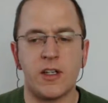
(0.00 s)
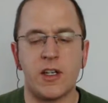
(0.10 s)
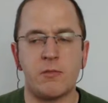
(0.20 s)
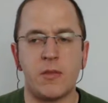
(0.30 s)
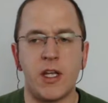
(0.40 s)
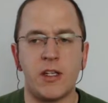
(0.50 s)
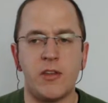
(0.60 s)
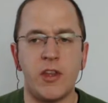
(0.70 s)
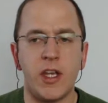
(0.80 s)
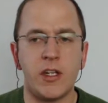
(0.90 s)

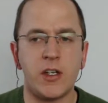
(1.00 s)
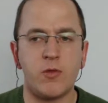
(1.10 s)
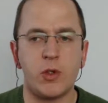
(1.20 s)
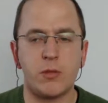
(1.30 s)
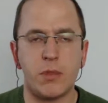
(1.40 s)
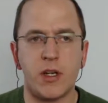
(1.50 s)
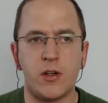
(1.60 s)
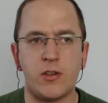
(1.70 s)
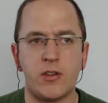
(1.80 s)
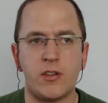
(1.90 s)
And in the end, I wrote
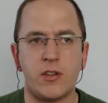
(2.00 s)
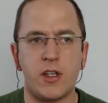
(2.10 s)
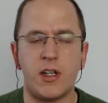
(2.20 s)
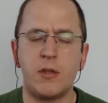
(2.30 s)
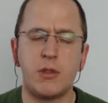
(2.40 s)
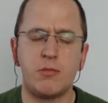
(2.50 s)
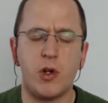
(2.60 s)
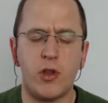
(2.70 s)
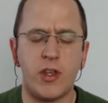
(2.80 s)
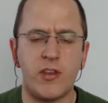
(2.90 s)
about a little bit
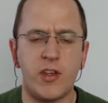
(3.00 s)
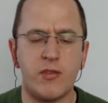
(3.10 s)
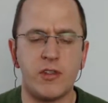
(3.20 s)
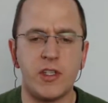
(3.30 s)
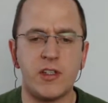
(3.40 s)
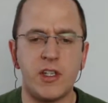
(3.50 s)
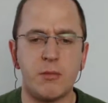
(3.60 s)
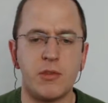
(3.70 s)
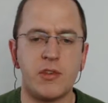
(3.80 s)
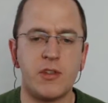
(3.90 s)
more than 70
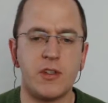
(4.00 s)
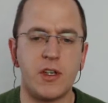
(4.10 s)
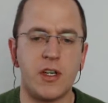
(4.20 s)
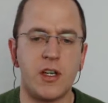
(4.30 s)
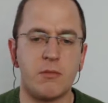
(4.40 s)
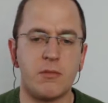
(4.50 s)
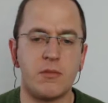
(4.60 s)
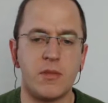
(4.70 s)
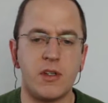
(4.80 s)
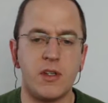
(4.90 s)
tips,
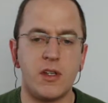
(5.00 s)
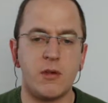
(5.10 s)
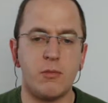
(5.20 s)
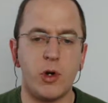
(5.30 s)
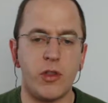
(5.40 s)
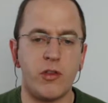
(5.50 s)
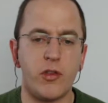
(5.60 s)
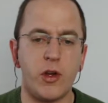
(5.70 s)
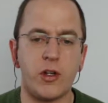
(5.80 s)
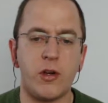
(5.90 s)
more than
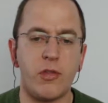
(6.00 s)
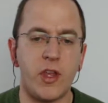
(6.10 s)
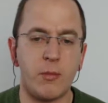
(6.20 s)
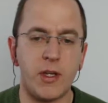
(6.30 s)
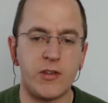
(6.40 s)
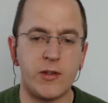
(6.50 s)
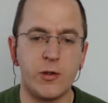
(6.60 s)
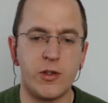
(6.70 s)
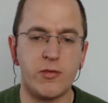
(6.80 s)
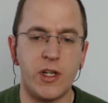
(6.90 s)
30 of them
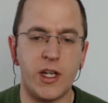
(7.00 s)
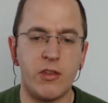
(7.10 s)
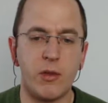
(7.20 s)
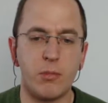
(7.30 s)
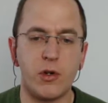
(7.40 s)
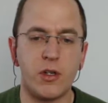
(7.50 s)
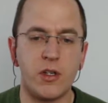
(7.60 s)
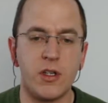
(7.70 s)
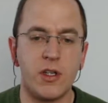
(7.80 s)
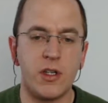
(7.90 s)
exclusively in the
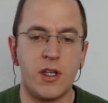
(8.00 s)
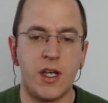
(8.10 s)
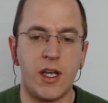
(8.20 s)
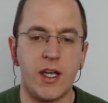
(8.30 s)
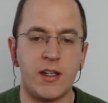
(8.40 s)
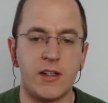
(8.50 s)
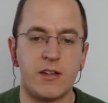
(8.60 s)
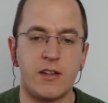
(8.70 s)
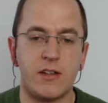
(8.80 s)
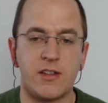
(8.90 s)
book, and
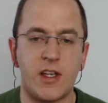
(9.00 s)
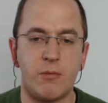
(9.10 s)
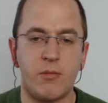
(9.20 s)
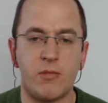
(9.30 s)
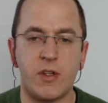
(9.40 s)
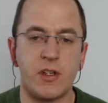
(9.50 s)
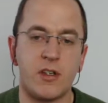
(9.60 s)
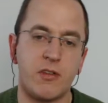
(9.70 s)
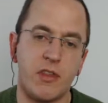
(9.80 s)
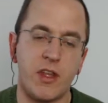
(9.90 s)
some
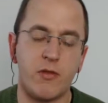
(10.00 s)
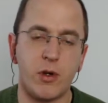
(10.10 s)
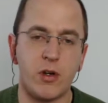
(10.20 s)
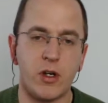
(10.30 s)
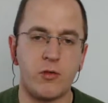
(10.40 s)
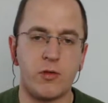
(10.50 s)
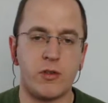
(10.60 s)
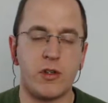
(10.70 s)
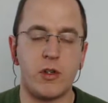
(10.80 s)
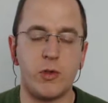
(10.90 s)
that were
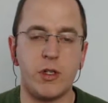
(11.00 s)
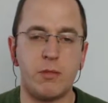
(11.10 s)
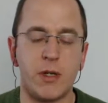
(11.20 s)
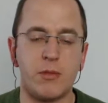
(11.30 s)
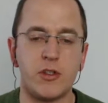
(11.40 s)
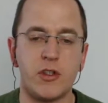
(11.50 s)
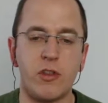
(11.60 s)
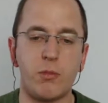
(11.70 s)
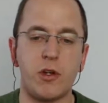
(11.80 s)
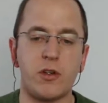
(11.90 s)
already published on
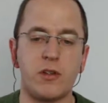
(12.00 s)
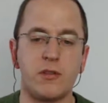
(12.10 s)
the blog.